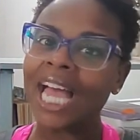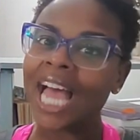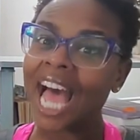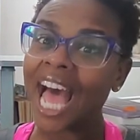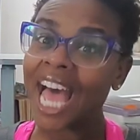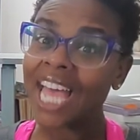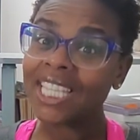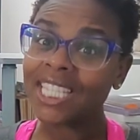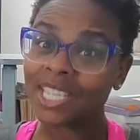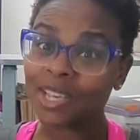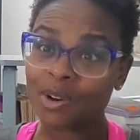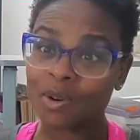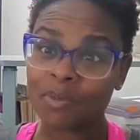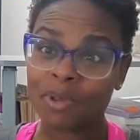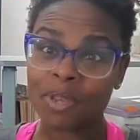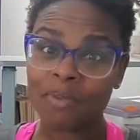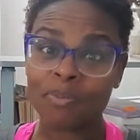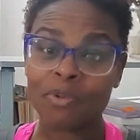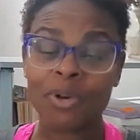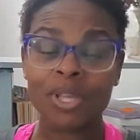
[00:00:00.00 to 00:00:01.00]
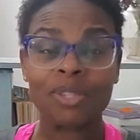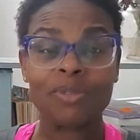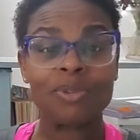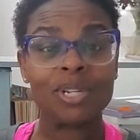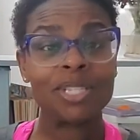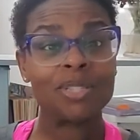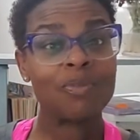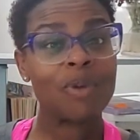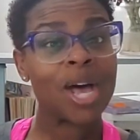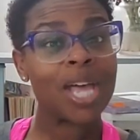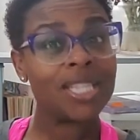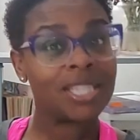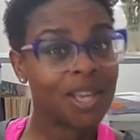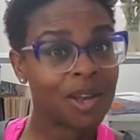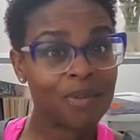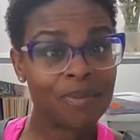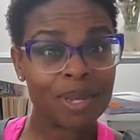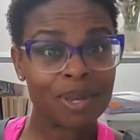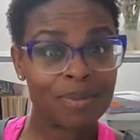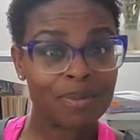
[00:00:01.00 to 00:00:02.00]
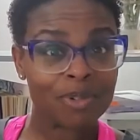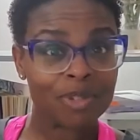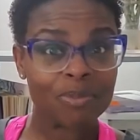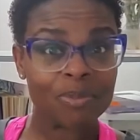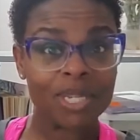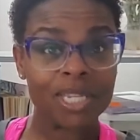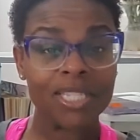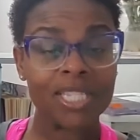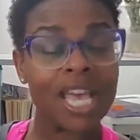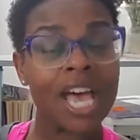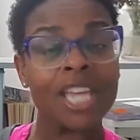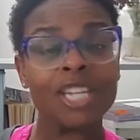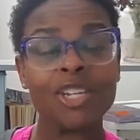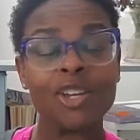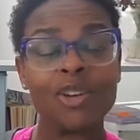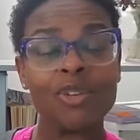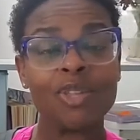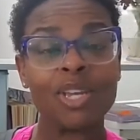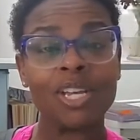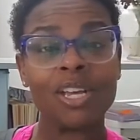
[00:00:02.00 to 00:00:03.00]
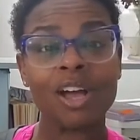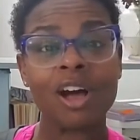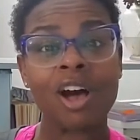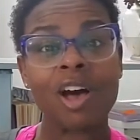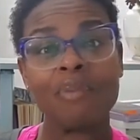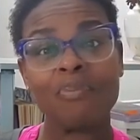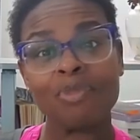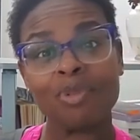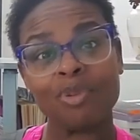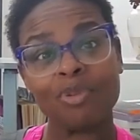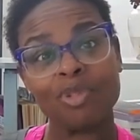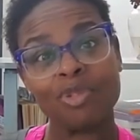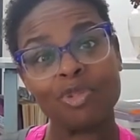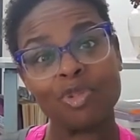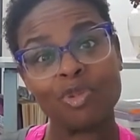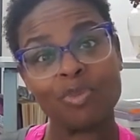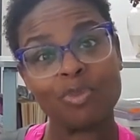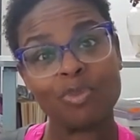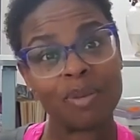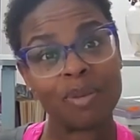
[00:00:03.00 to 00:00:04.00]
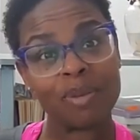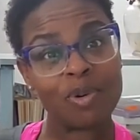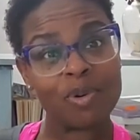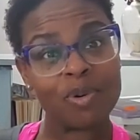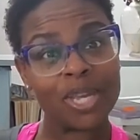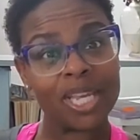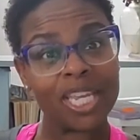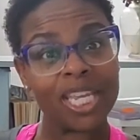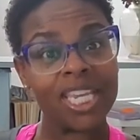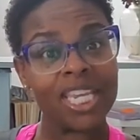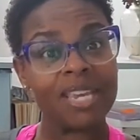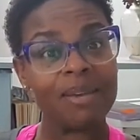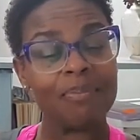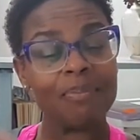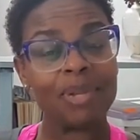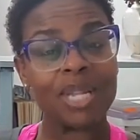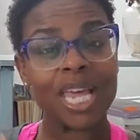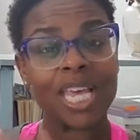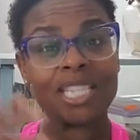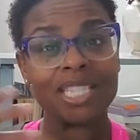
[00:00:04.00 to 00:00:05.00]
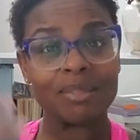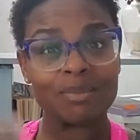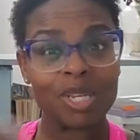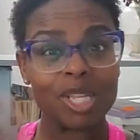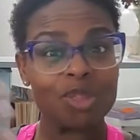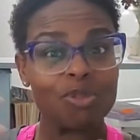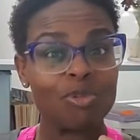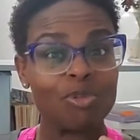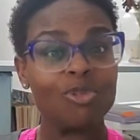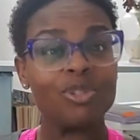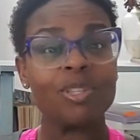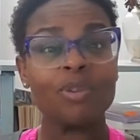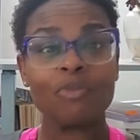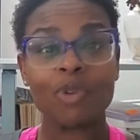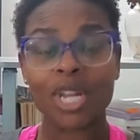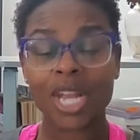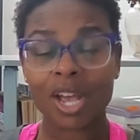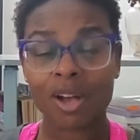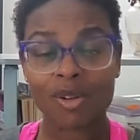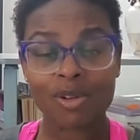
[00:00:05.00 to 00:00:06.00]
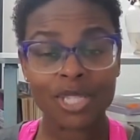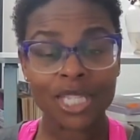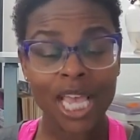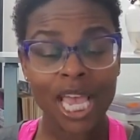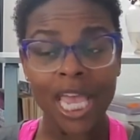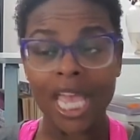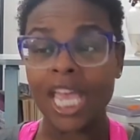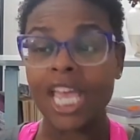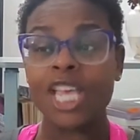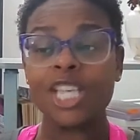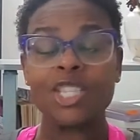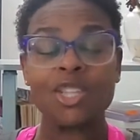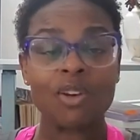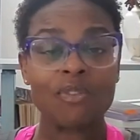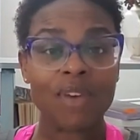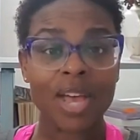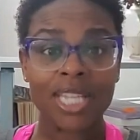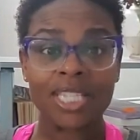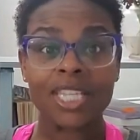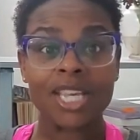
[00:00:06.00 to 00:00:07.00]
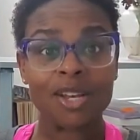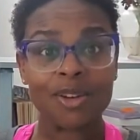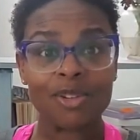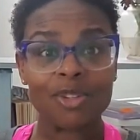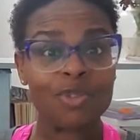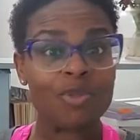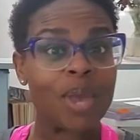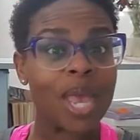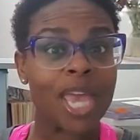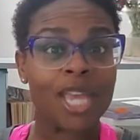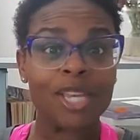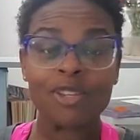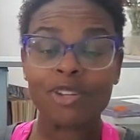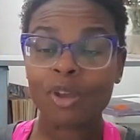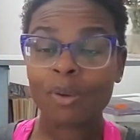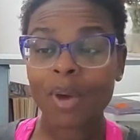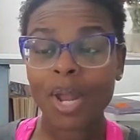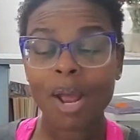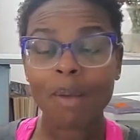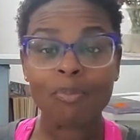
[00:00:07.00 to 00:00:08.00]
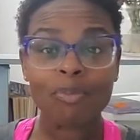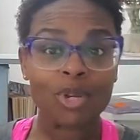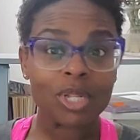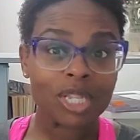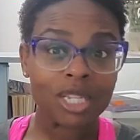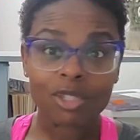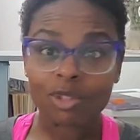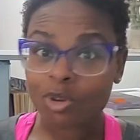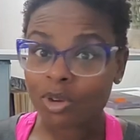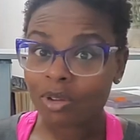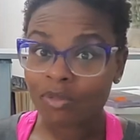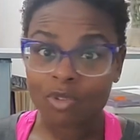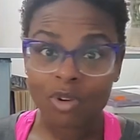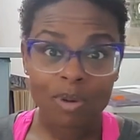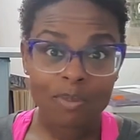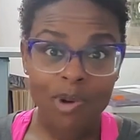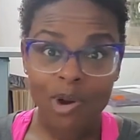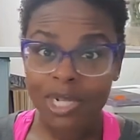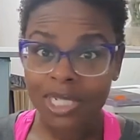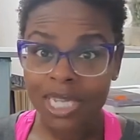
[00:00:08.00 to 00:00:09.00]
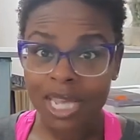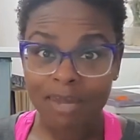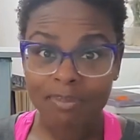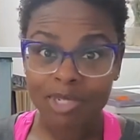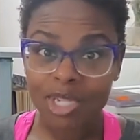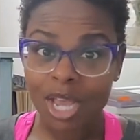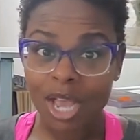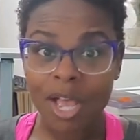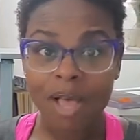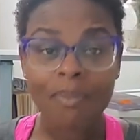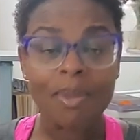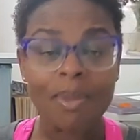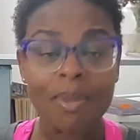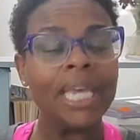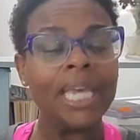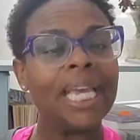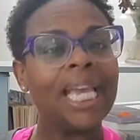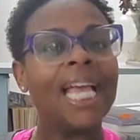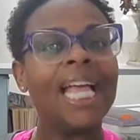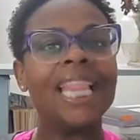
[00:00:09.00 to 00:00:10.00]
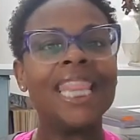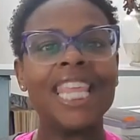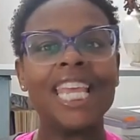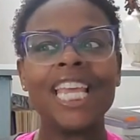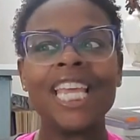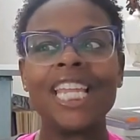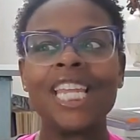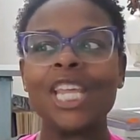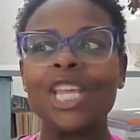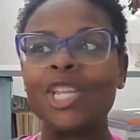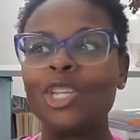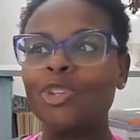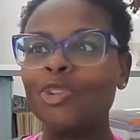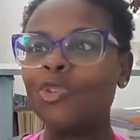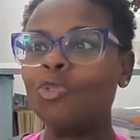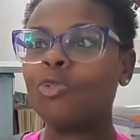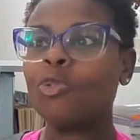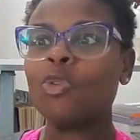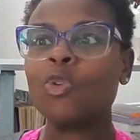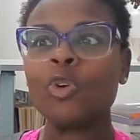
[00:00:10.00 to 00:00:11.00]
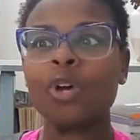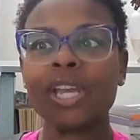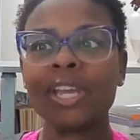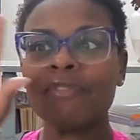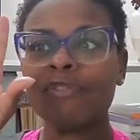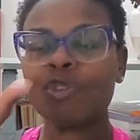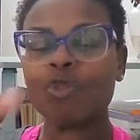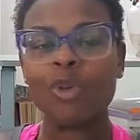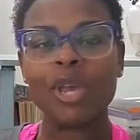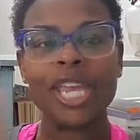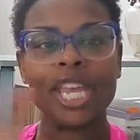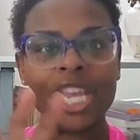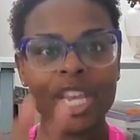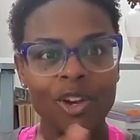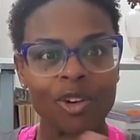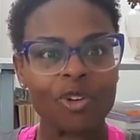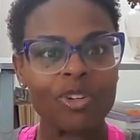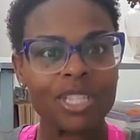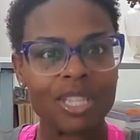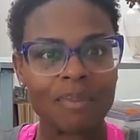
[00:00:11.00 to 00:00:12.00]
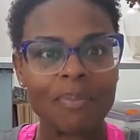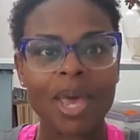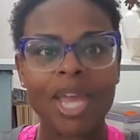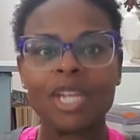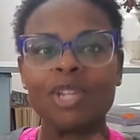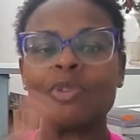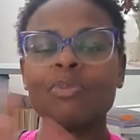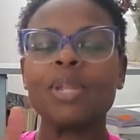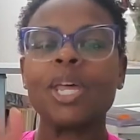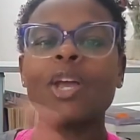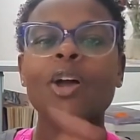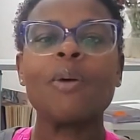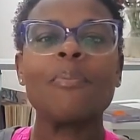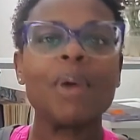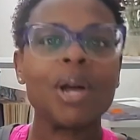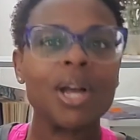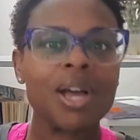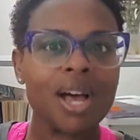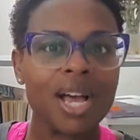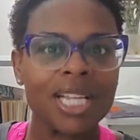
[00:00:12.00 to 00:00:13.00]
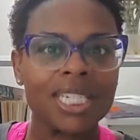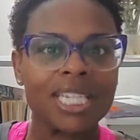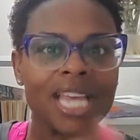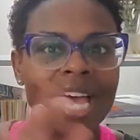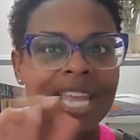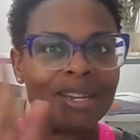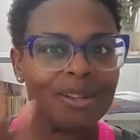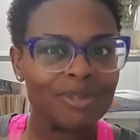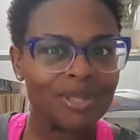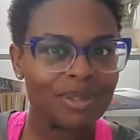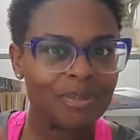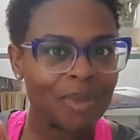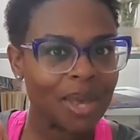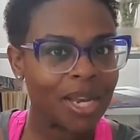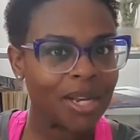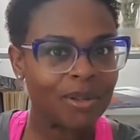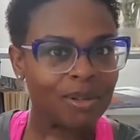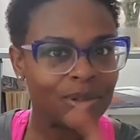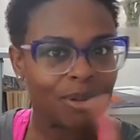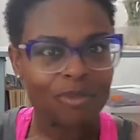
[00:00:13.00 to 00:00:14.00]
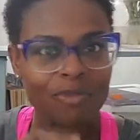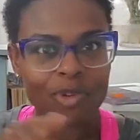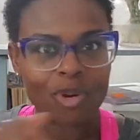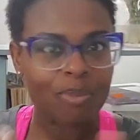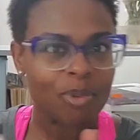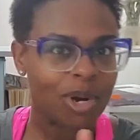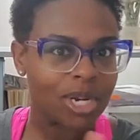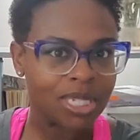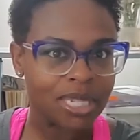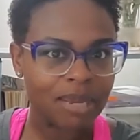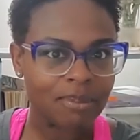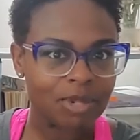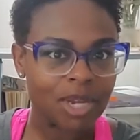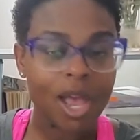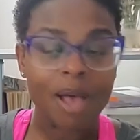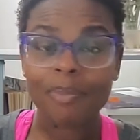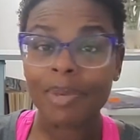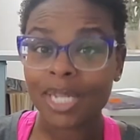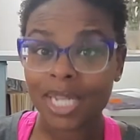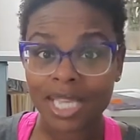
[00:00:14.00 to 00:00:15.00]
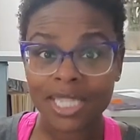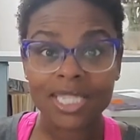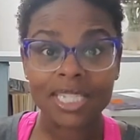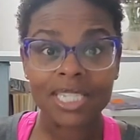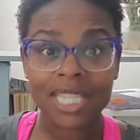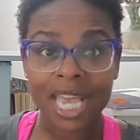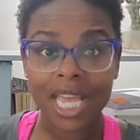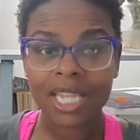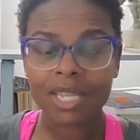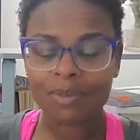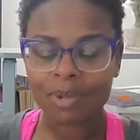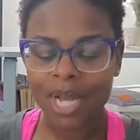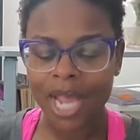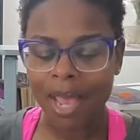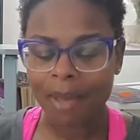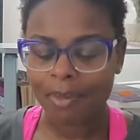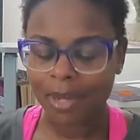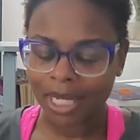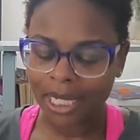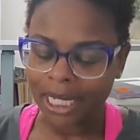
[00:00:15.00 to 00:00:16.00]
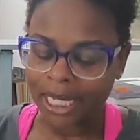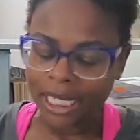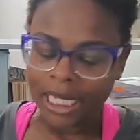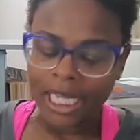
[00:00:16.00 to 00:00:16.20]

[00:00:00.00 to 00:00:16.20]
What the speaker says: I tell people. And the reason why I tell people is because I know that God moves through people and he can bless me through someone else. So if I tell you, hey, you know what, I'm really looking for a part-time job, then if you hear somebody, you'll be like, oh my gosh, I know somebody who's looking for a part-time job. And that's exactly what happened.